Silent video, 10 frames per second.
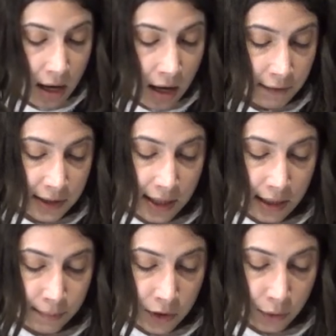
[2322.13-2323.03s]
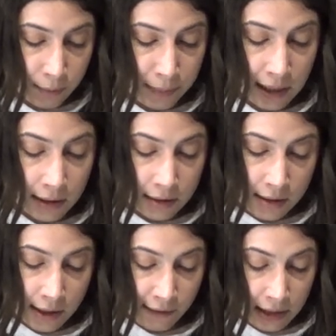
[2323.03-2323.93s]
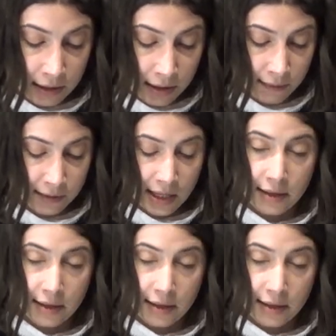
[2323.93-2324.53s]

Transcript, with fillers: have seemed to appear to their relatives